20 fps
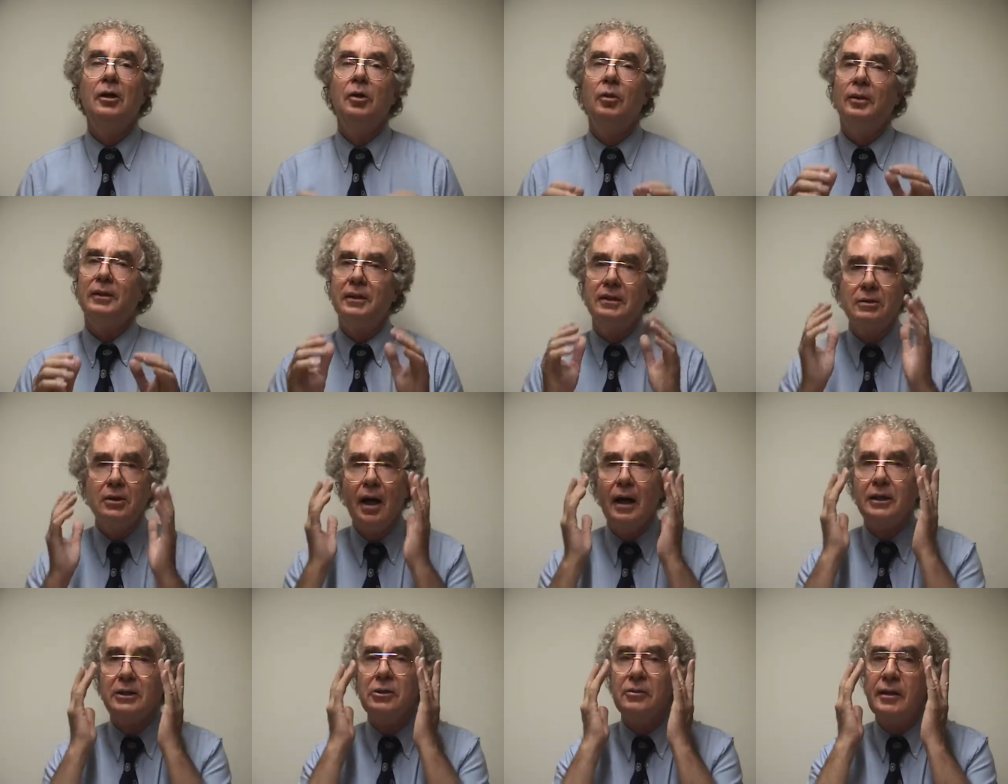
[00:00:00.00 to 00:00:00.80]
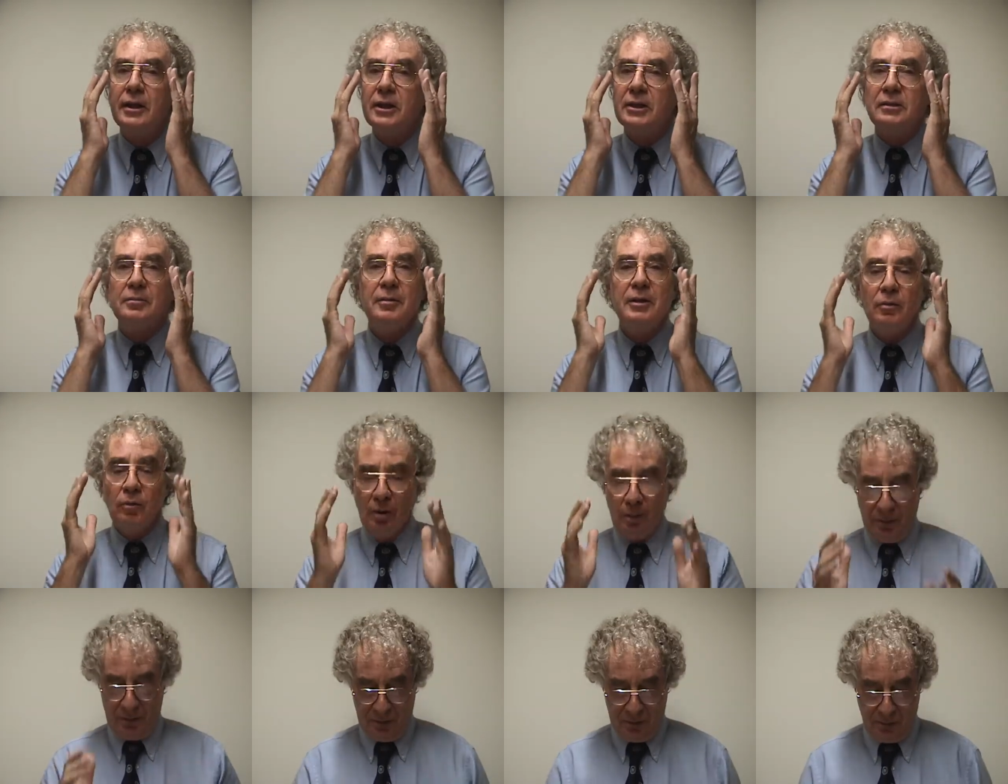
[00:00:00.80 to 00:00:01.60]
When the doctor asked me
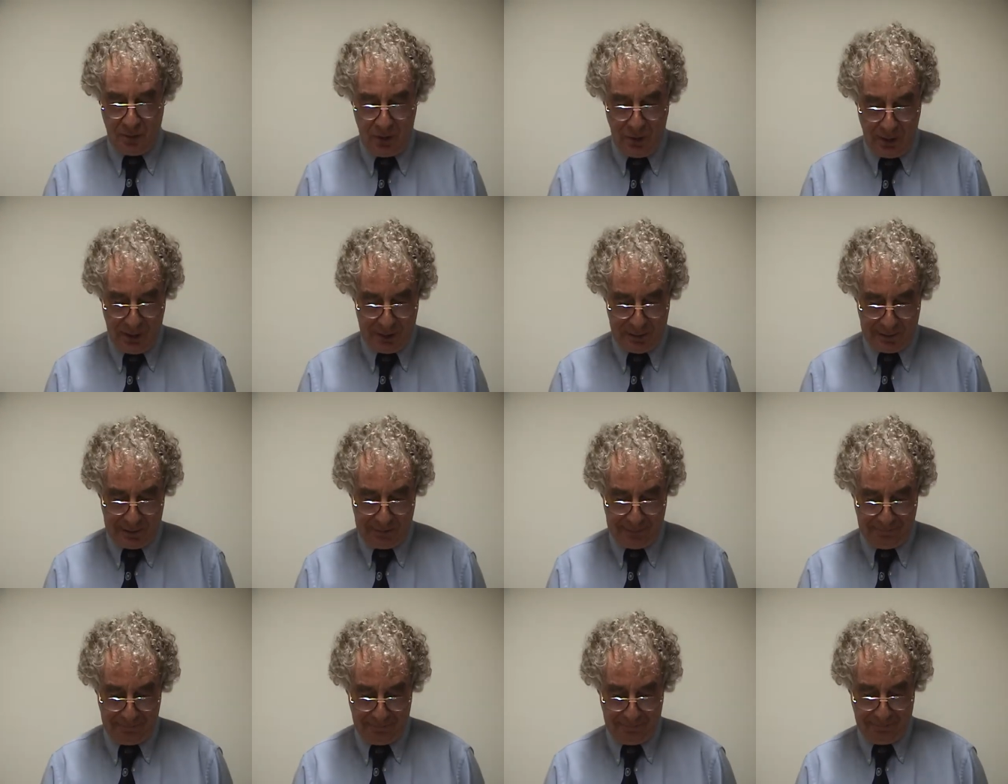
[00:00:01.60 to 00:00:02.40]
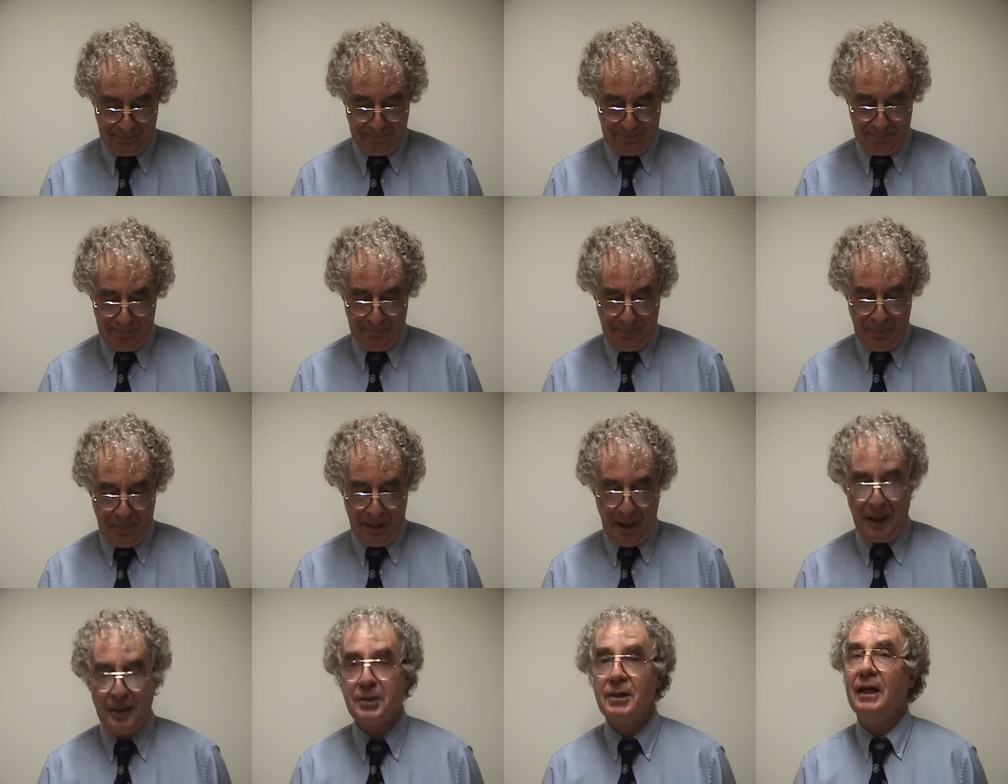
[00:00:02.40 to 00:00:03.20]
what was wrong,
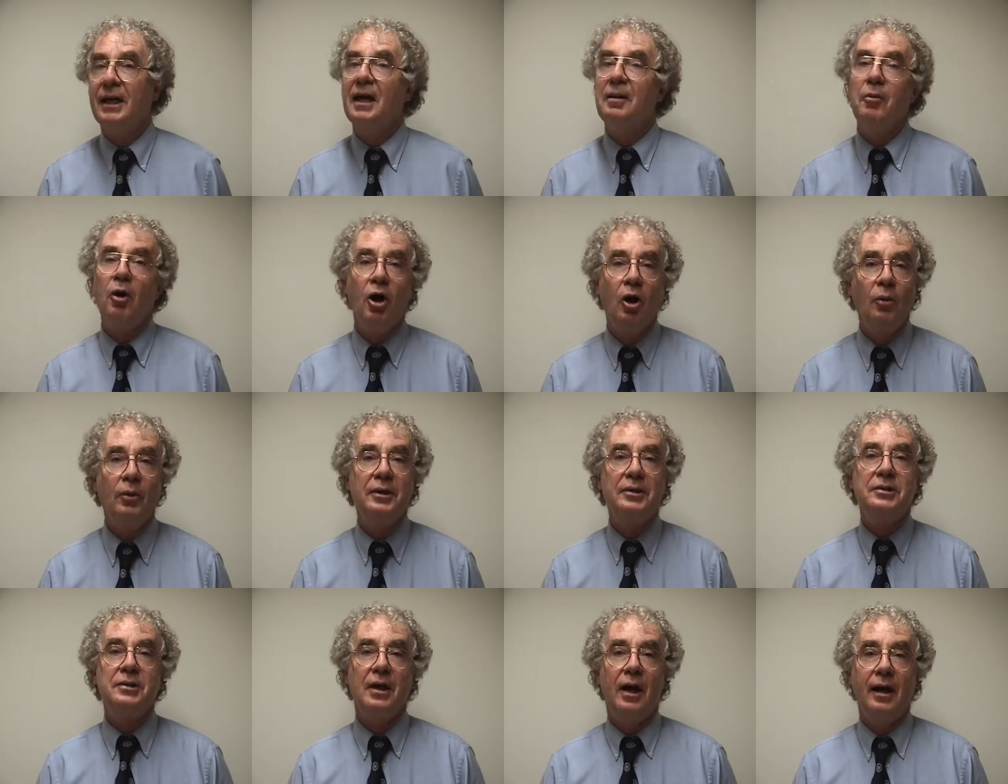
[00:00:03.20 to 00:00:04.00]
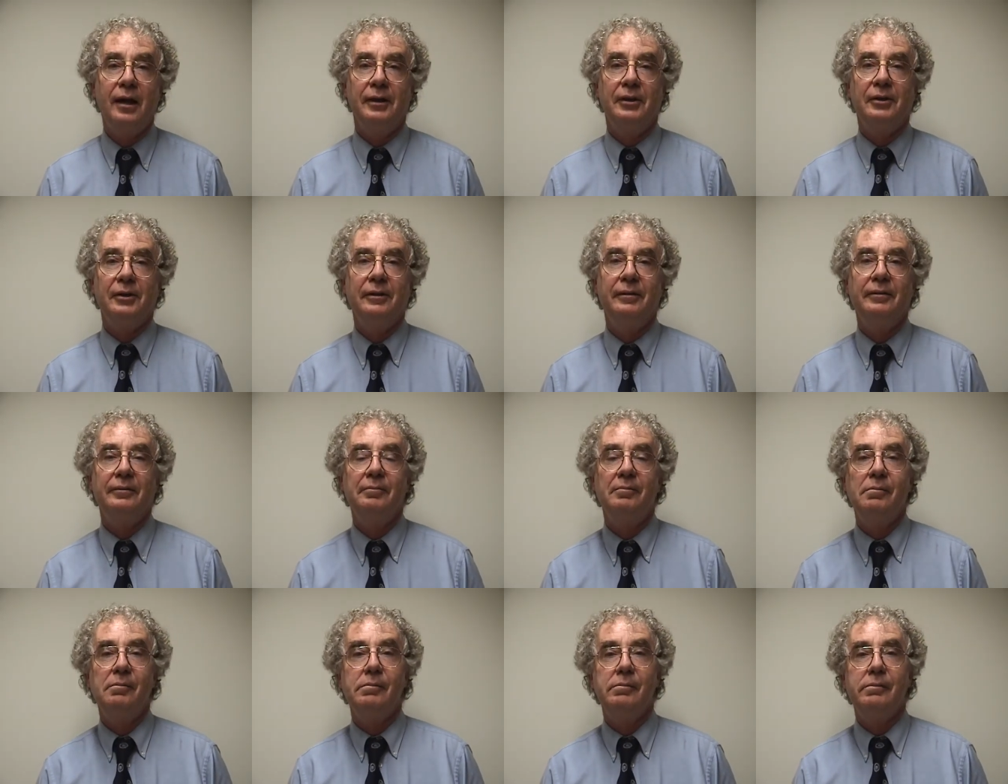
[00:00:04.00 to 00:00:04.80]
I said, I'm always tired.
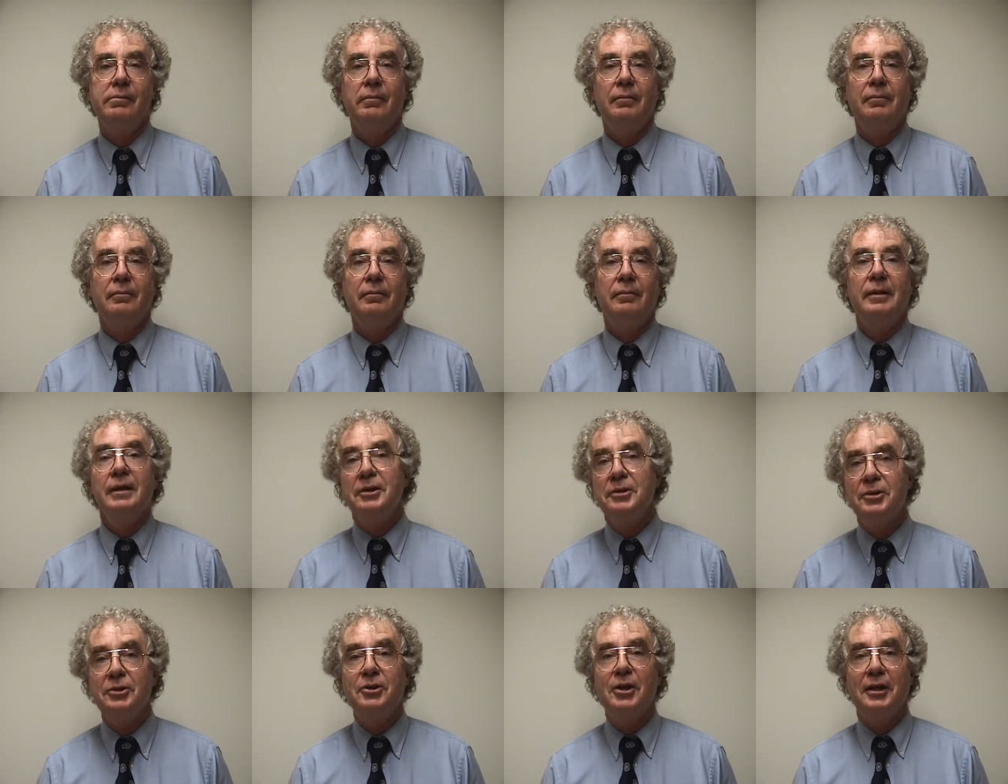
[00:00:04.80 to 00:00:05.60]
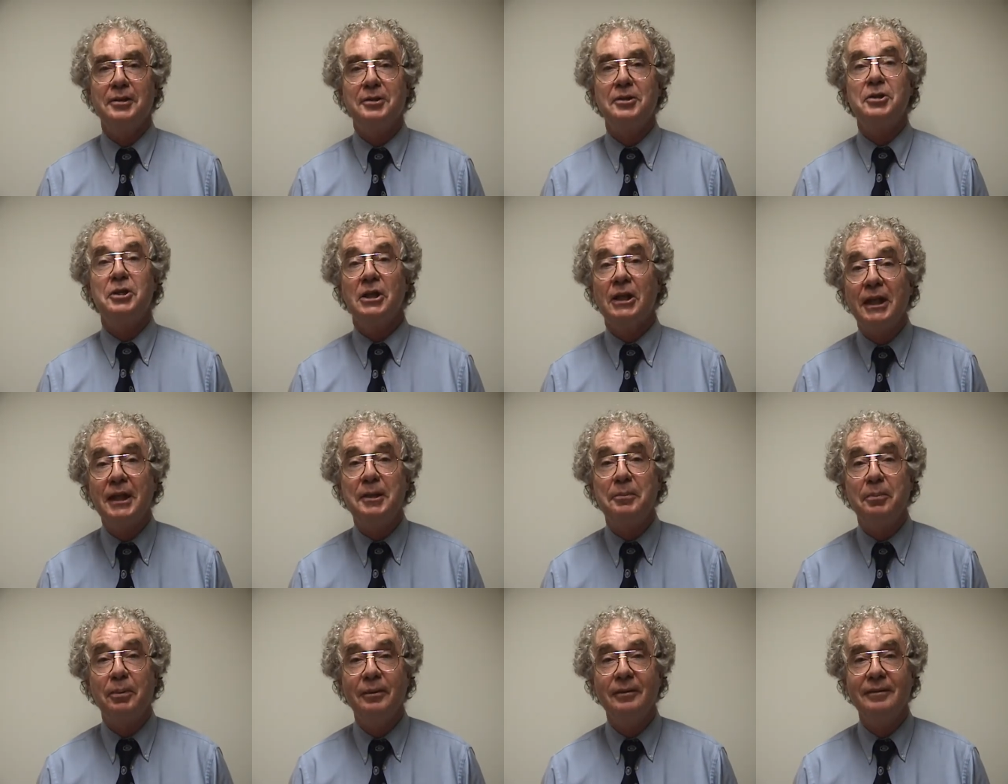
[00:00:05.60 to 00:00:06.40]
He suggested
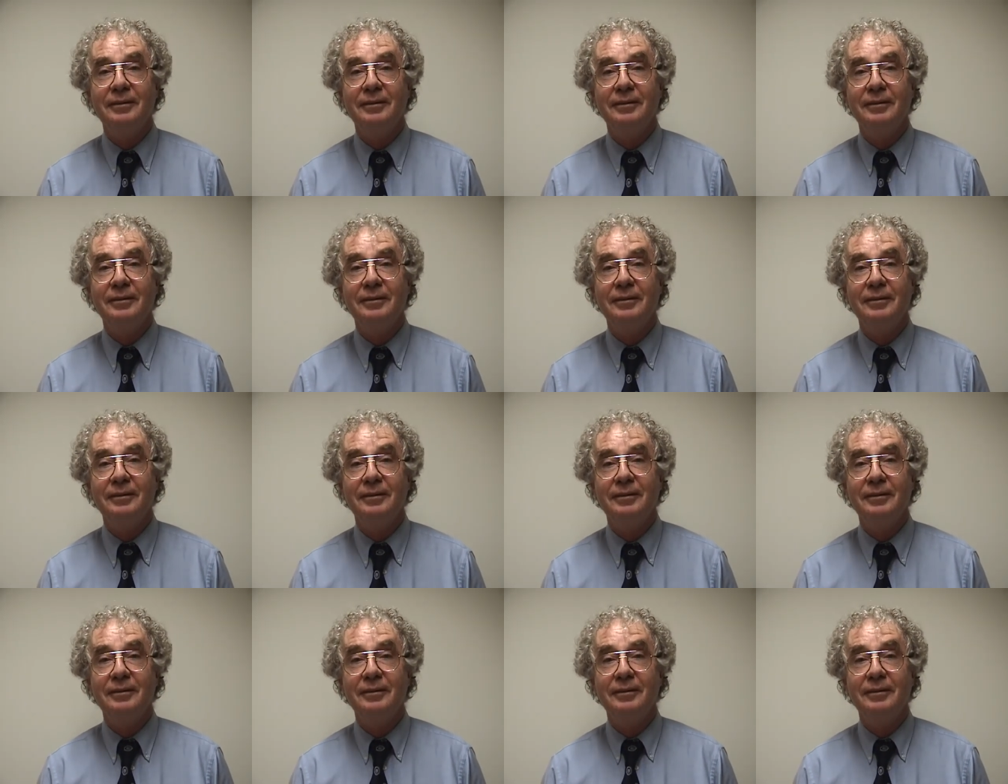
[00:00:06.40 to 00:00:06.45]
sleep.